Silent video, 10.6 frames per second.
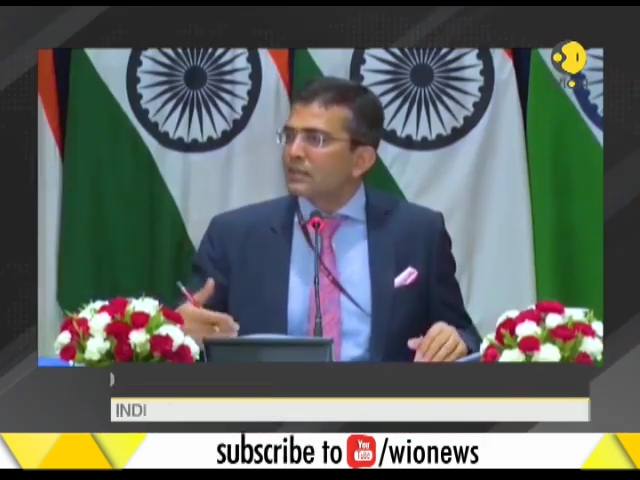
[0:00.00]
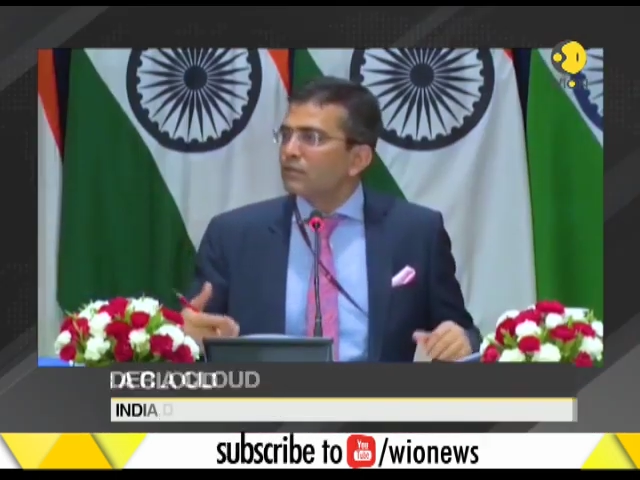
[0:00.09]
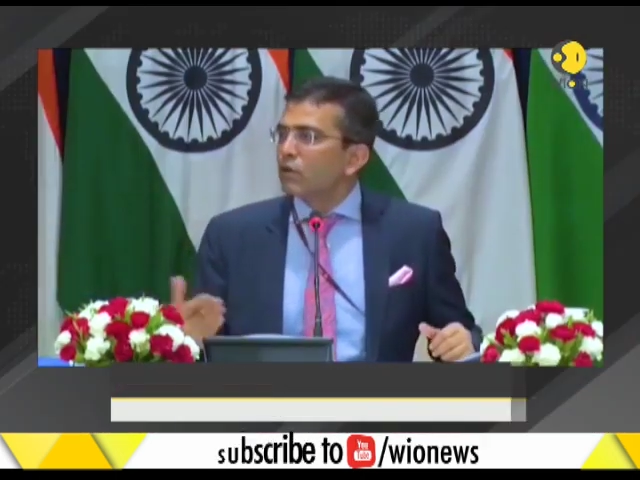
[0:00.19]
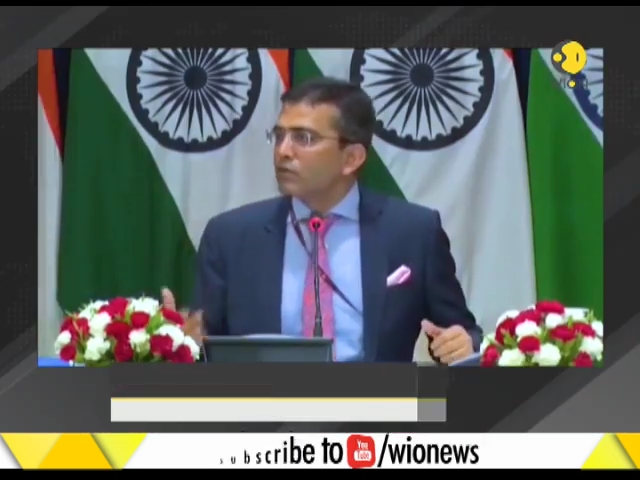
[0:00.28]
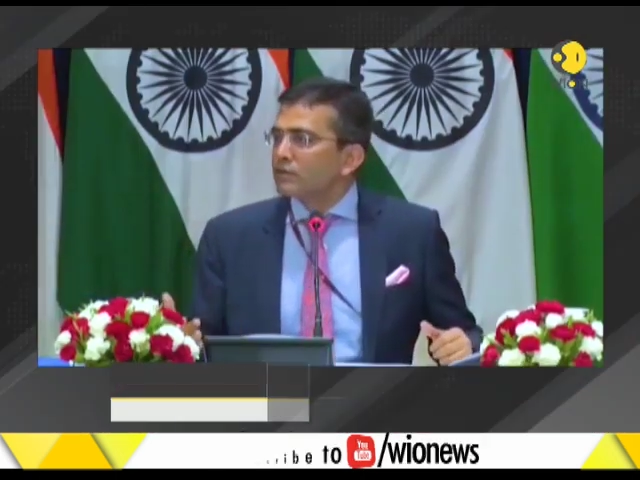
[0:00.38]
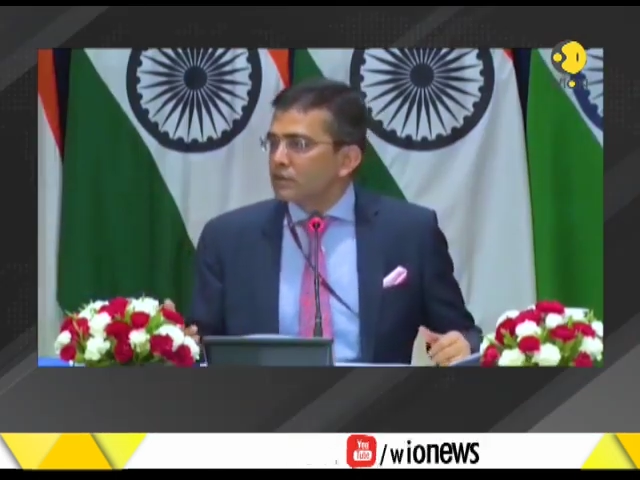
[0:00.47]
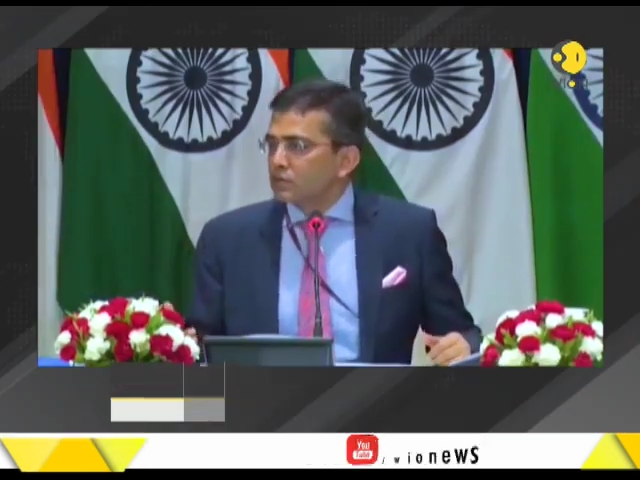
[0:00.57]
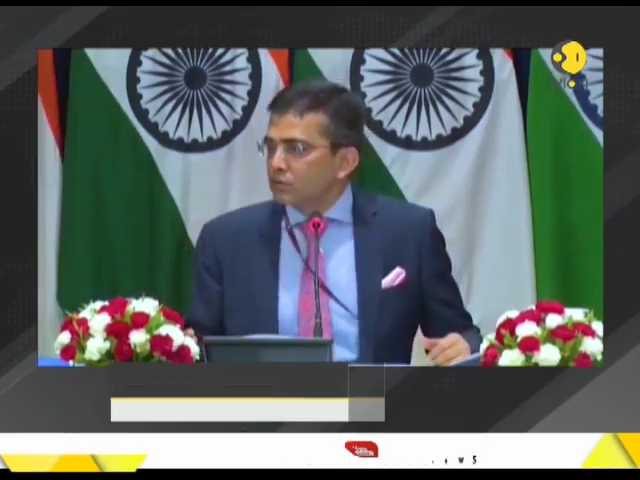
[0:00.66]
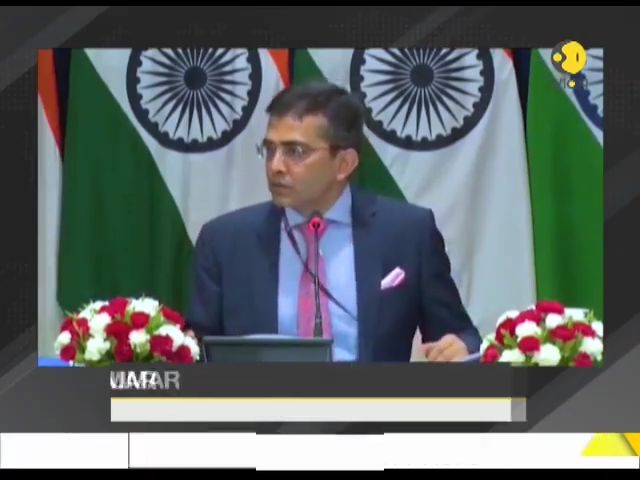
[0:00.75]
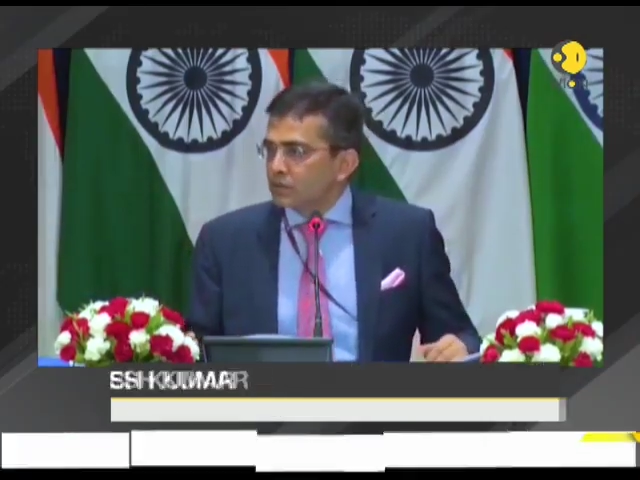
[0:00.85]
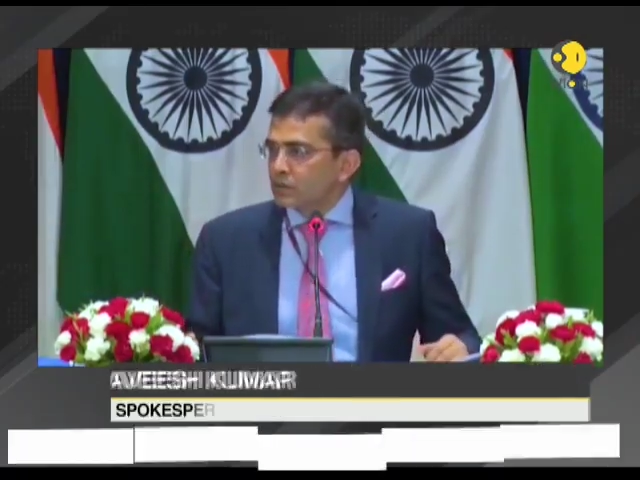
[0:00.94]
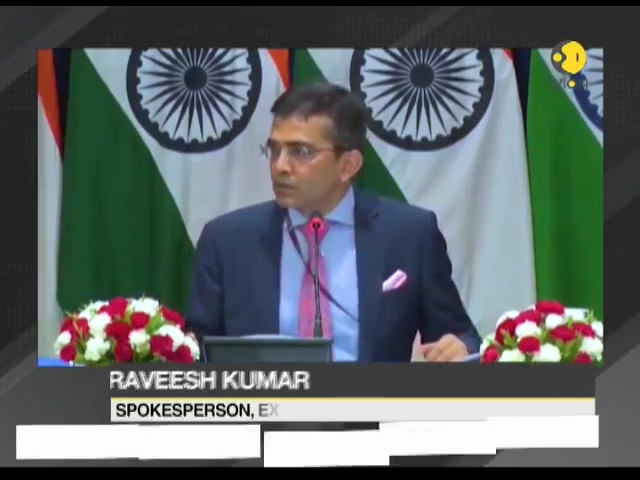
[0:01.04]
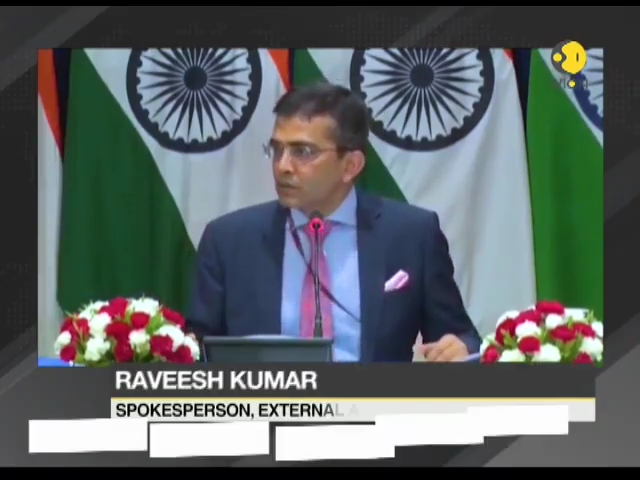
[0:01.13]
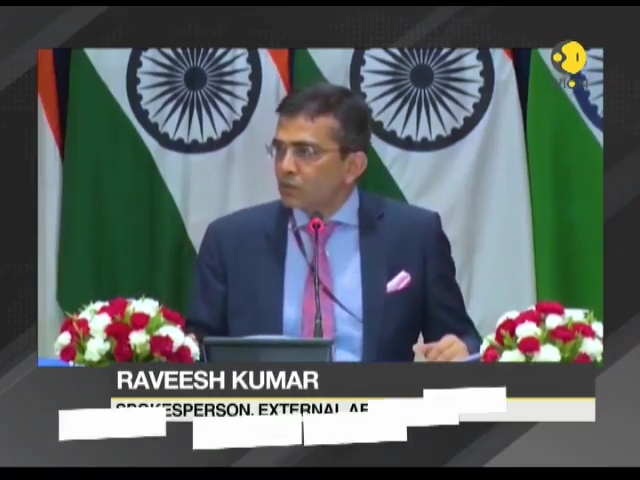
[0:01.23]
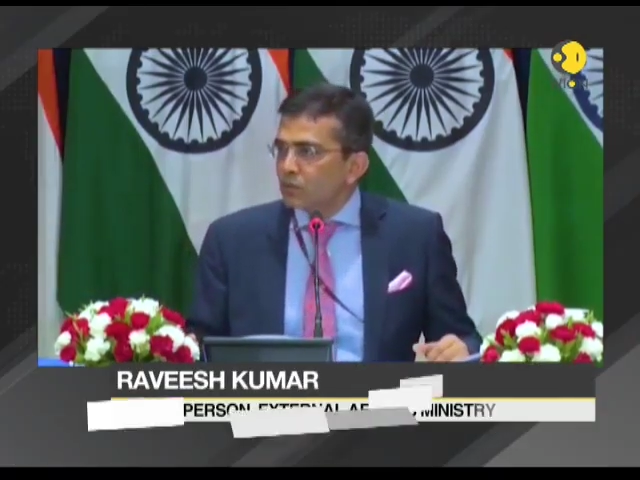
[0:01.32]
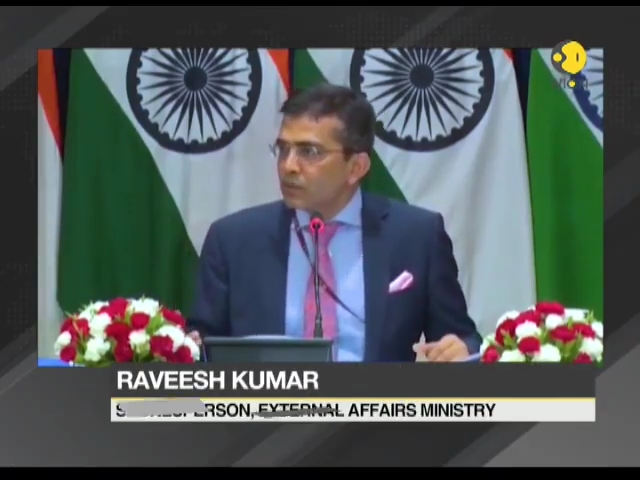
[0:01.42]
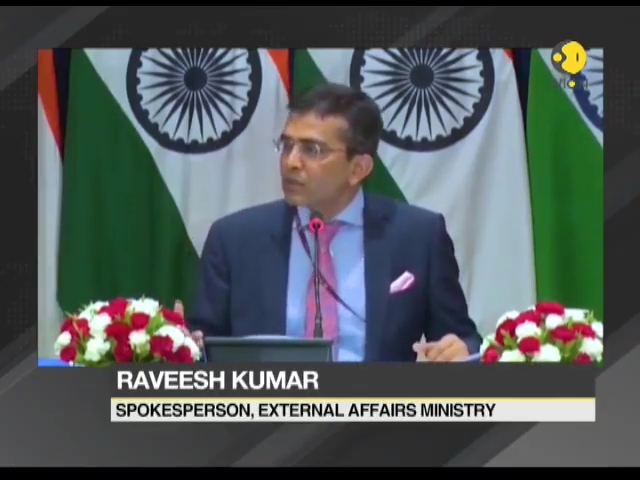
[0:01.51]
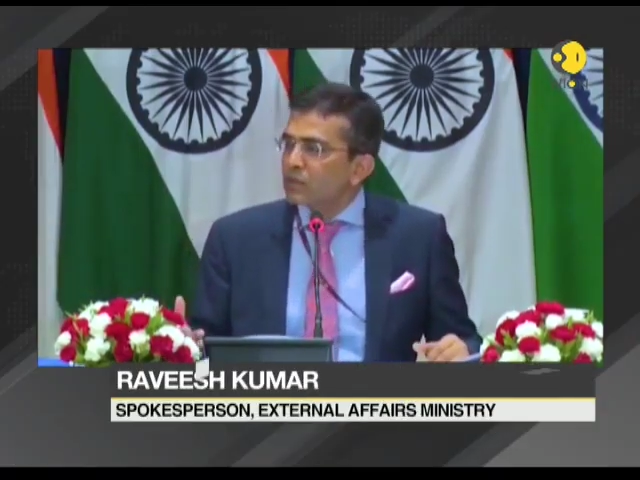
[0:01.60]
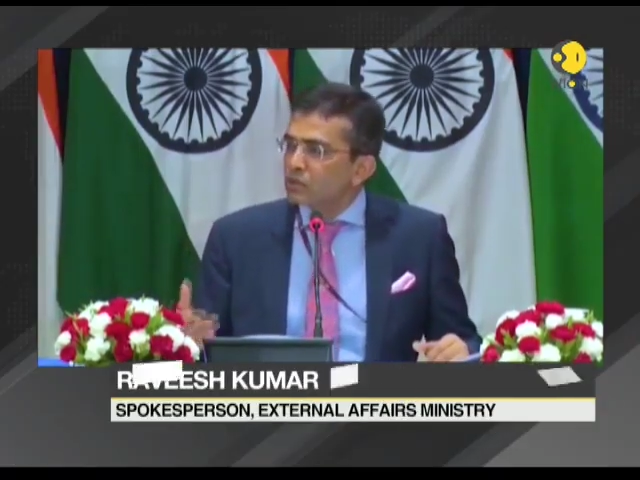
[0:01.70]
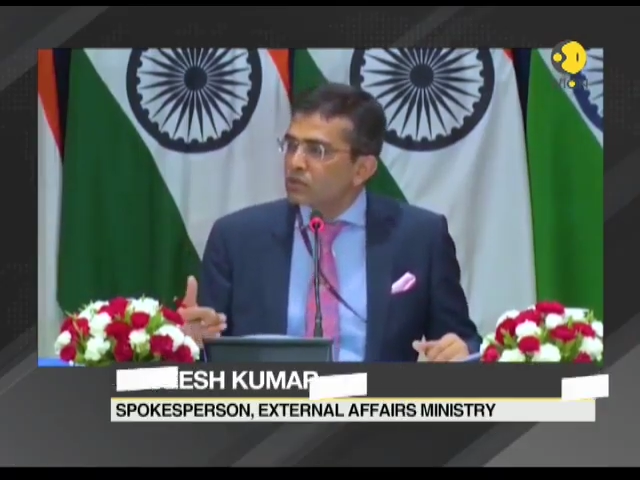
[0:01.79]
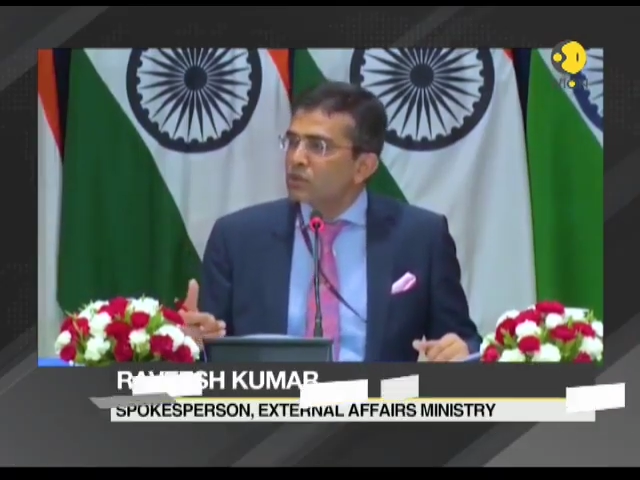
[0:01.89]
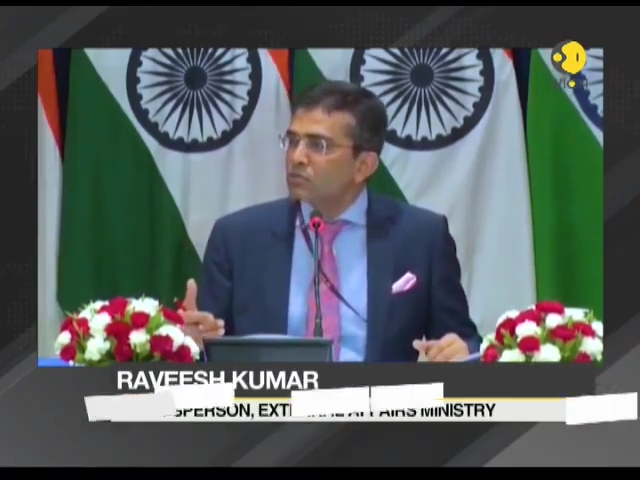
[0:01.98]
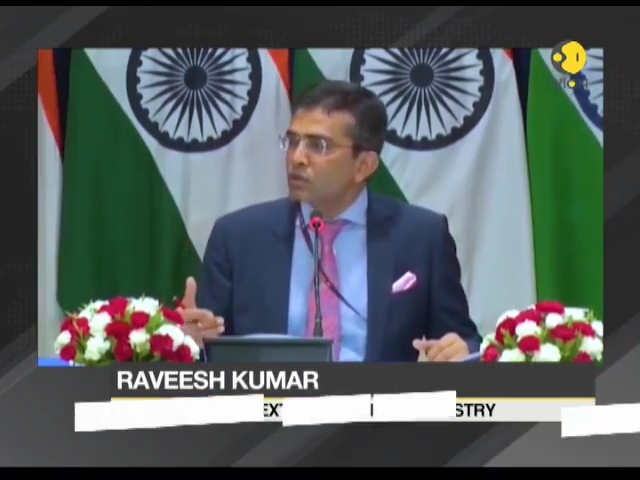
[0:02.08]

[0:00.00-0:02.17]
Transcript: an evolving situation. You know, we are closely